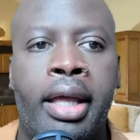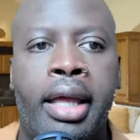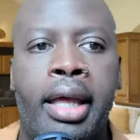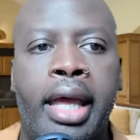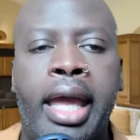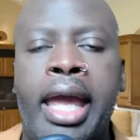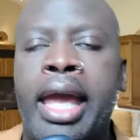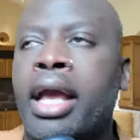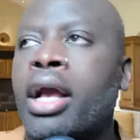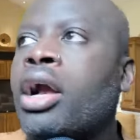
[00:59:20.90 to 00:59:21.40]

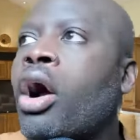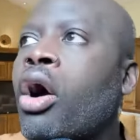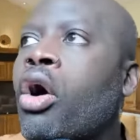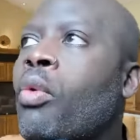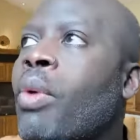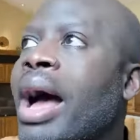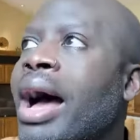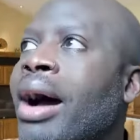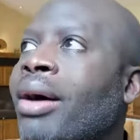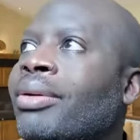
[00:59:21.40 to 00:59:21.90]
and
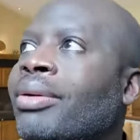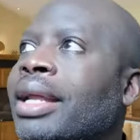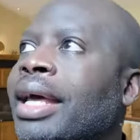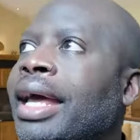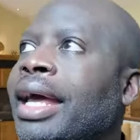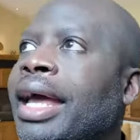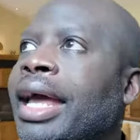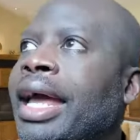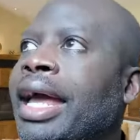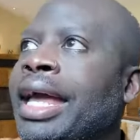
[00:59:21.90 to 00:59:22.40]
go out
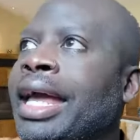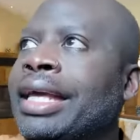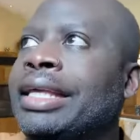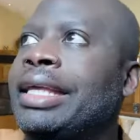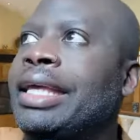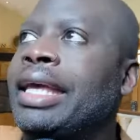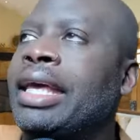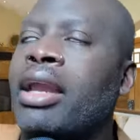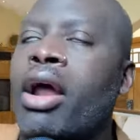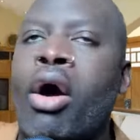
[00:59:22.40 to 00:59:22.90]
and
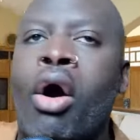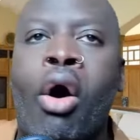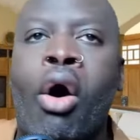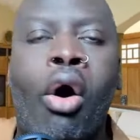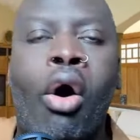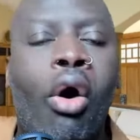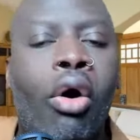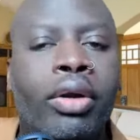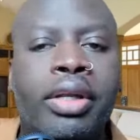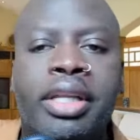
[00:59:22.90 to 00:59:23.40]
get
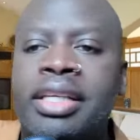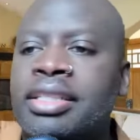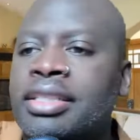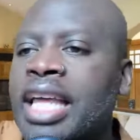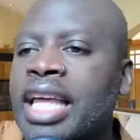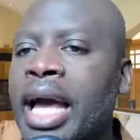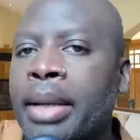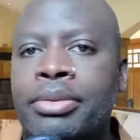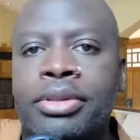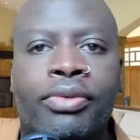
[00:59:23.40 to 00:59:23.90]
all these
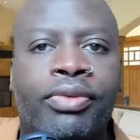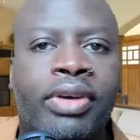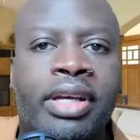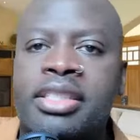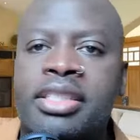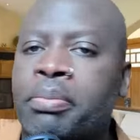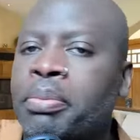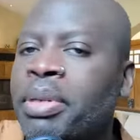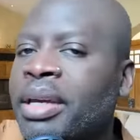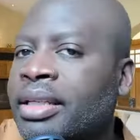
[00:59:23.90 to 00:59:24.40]
types of
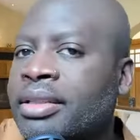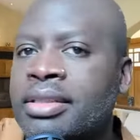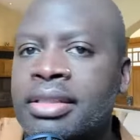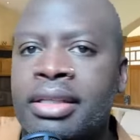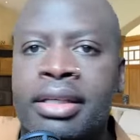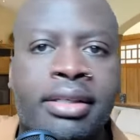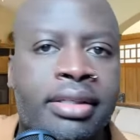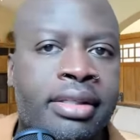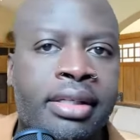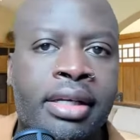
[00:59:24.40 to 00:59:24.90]

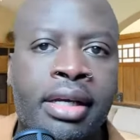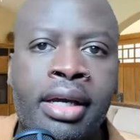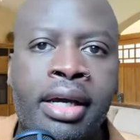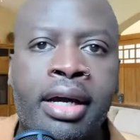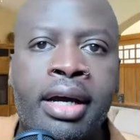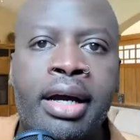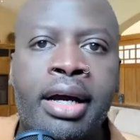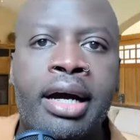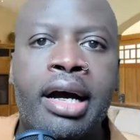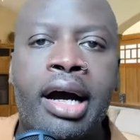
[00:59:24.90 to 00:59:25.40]
expenses
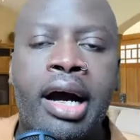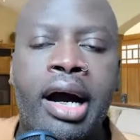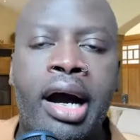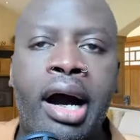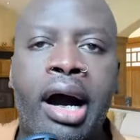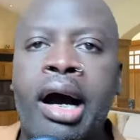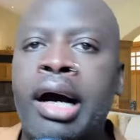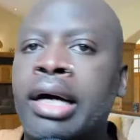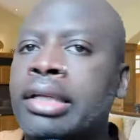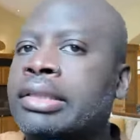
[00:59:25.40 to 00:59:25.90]

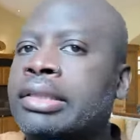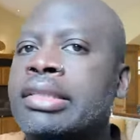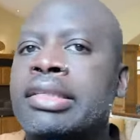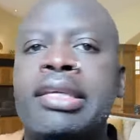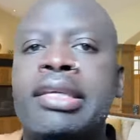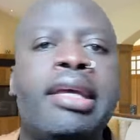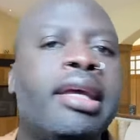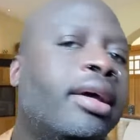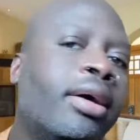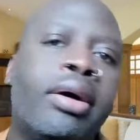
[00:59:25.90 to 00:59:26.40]

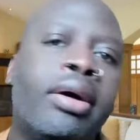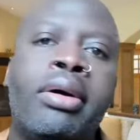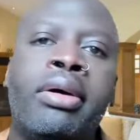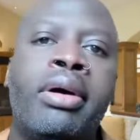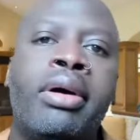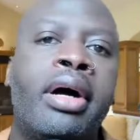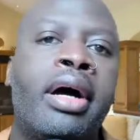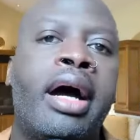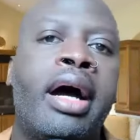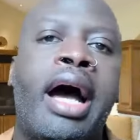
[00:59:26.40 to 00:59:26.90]

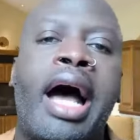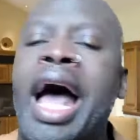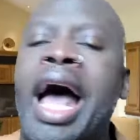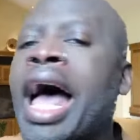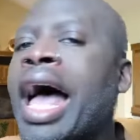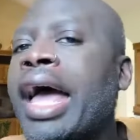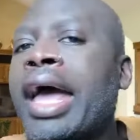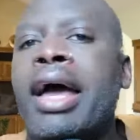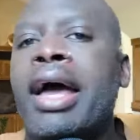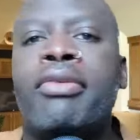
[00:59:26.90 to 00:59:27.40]
until
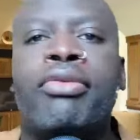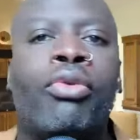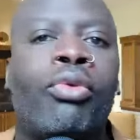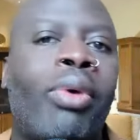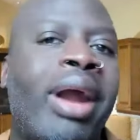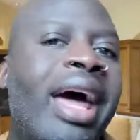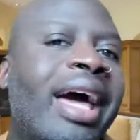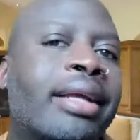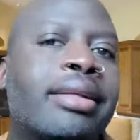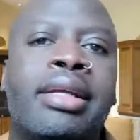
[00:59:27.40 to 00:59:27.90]
I have
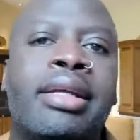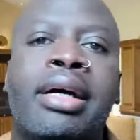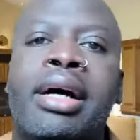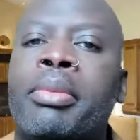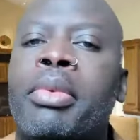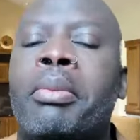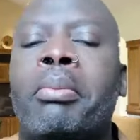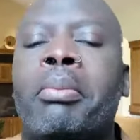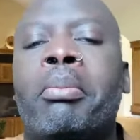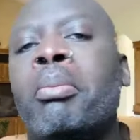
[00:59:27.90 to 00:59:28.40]
racked
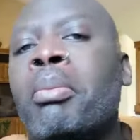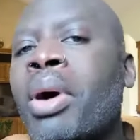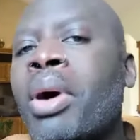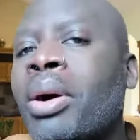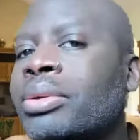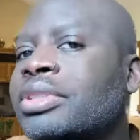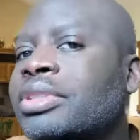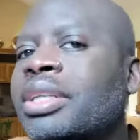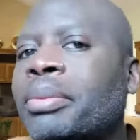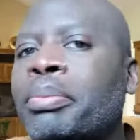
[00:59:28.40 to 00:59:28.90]
up
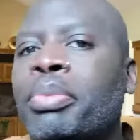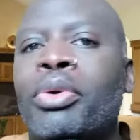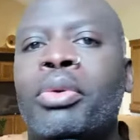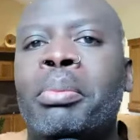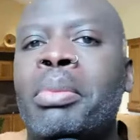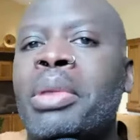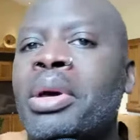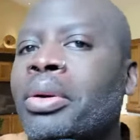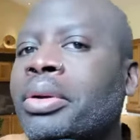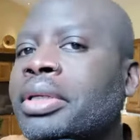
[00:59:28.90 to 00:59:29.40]
multiple
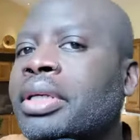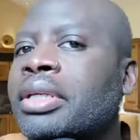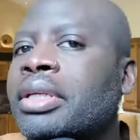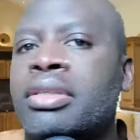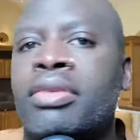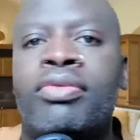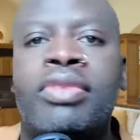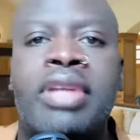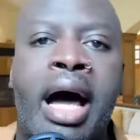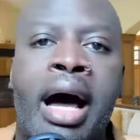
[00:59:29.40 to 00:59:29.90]
millions
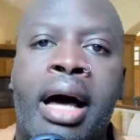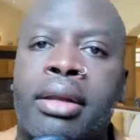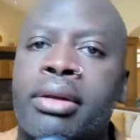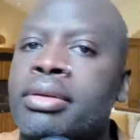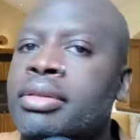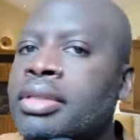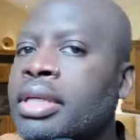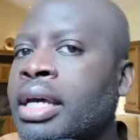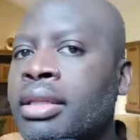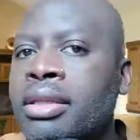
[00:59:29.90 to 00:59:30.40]
of
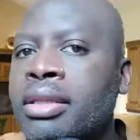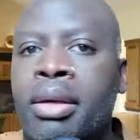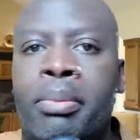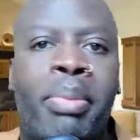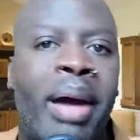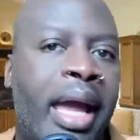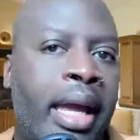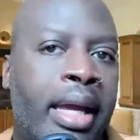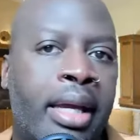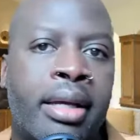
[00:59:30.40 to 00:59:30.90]
dollars in the
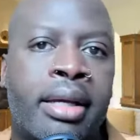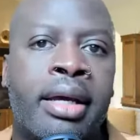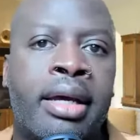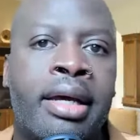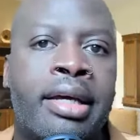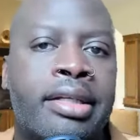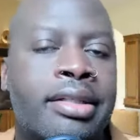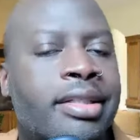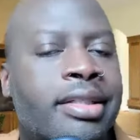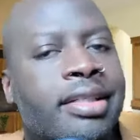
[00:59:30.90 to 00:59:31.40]
bank
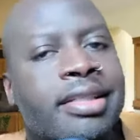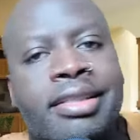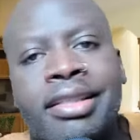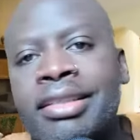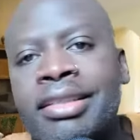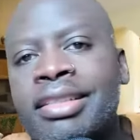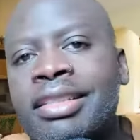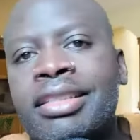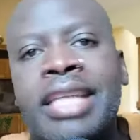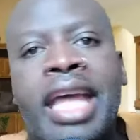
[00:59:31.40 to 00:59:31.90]
to
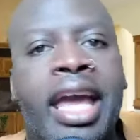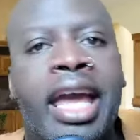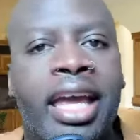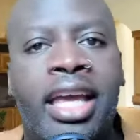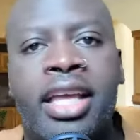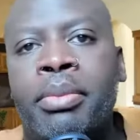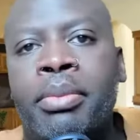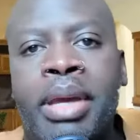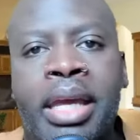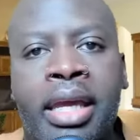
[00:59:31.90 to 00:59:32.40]

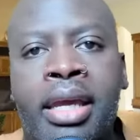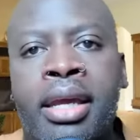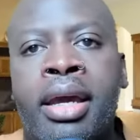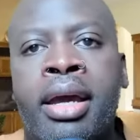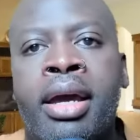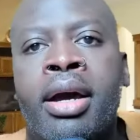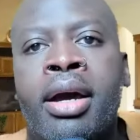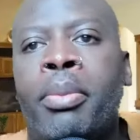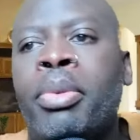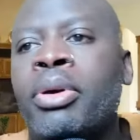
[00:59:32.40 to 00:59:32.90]
sustain me
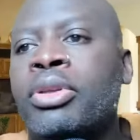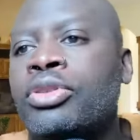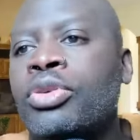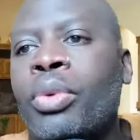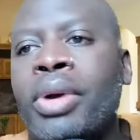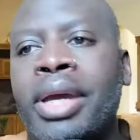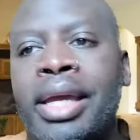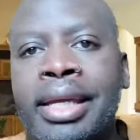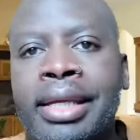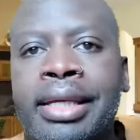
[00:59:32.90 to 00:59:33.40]

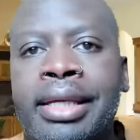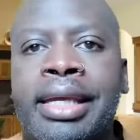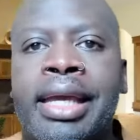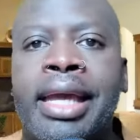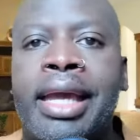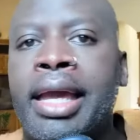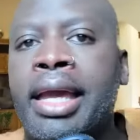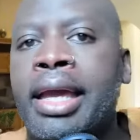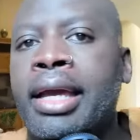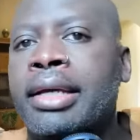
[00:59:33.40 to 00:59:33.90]
between
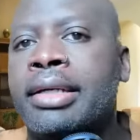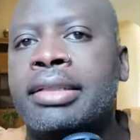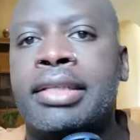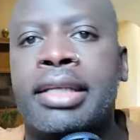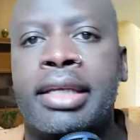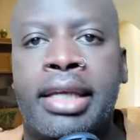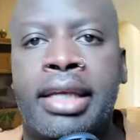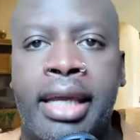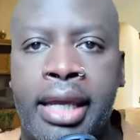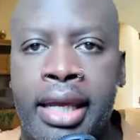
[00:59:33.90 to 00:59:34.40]
gig to
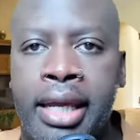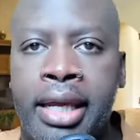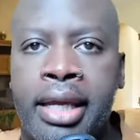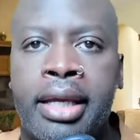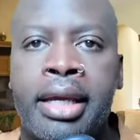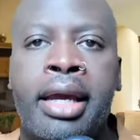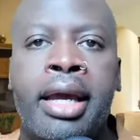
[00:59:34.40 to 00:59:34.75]
gig.